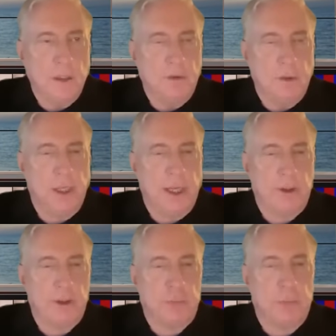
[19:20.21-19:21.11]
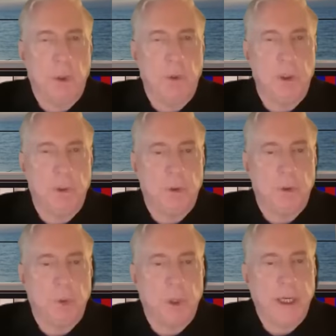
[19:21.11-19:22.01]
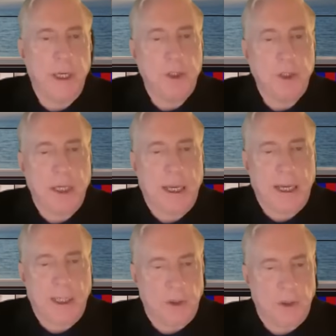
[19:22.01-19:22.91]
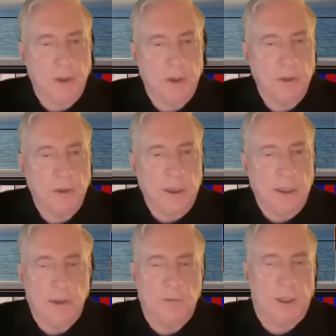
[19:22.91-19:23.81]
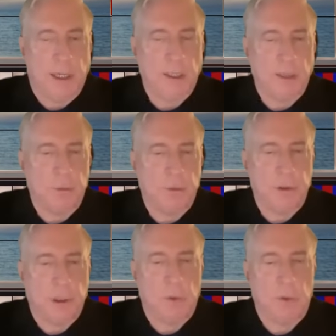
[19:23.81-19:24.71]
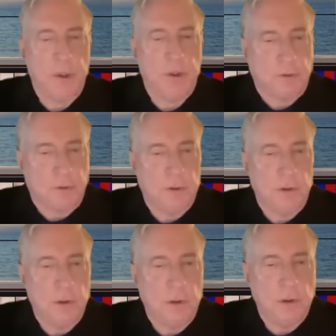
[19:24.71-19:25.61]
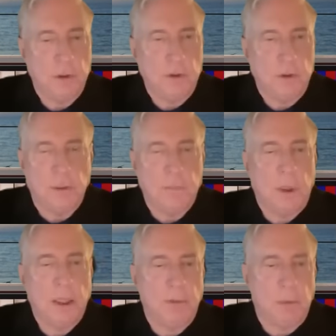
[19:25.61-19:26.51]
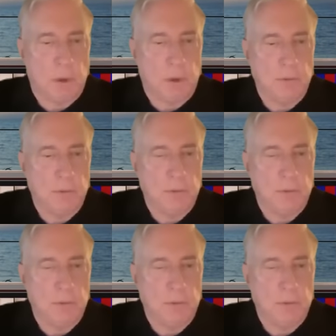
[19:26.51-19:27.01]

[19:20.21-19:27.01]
So they exploded with rage and anger, and the violence was outrageous, unbelievable.